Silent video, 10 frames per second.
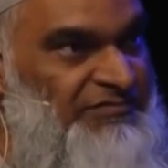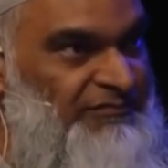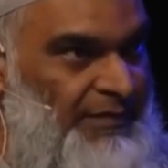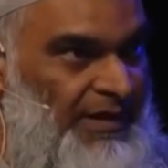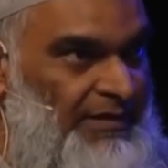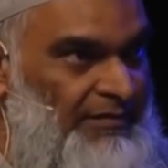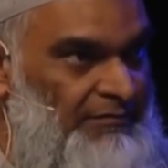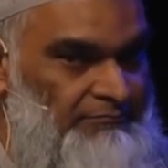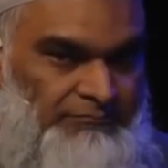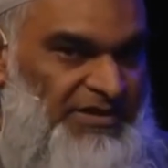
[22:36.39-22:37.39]
of my,
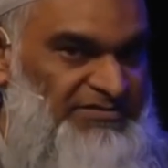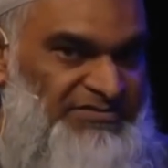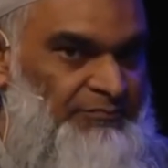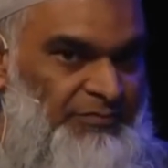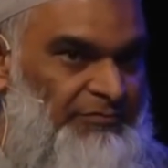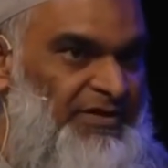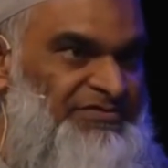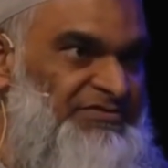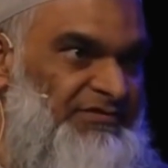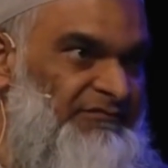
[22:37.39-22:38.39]
let's say,
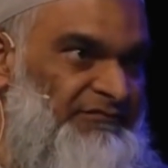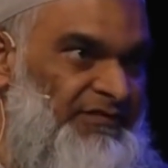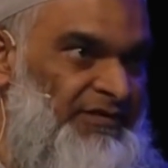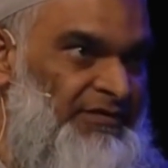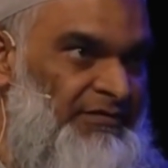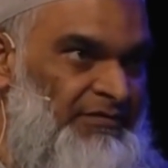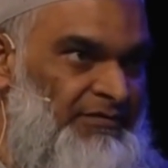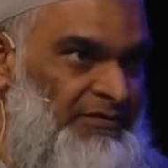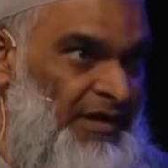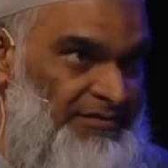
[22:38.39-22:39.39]
progressive uh,
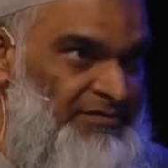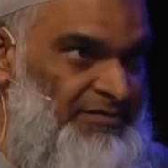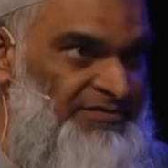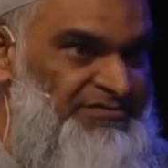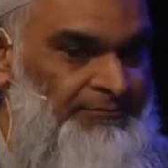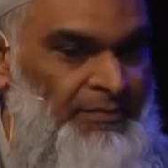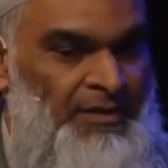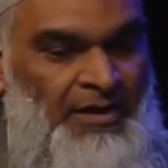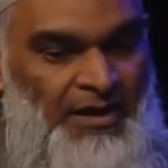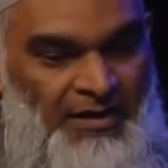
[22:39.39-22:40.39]
or ideas,
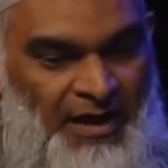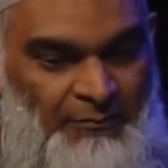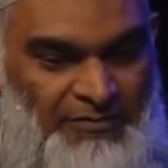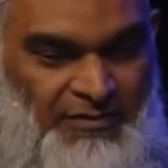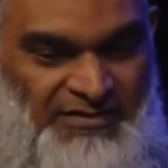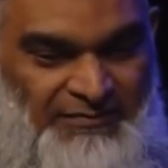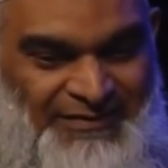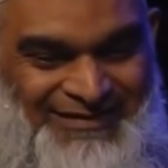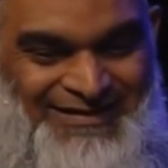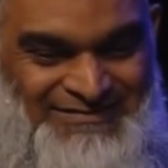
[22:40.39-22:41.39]
uh, I would call them
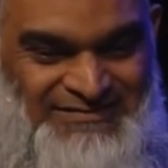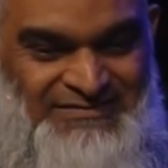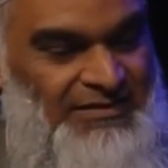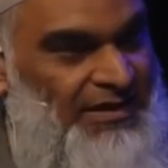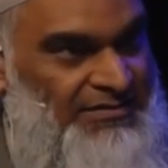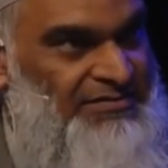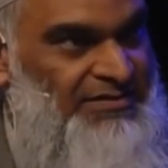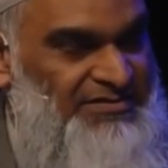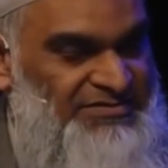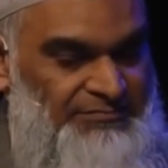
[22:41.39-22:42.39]
enlightened
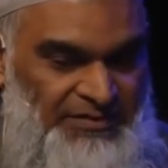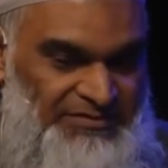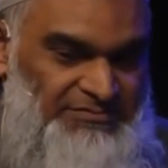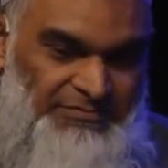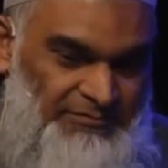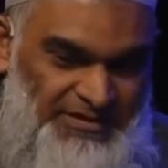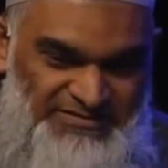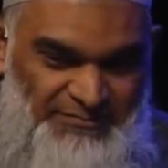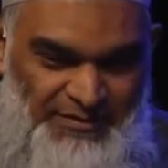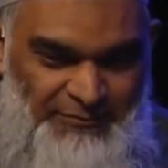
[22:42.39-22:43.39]
ideas, but, you know,
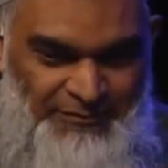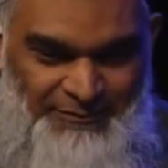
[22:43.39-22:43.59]
that's my own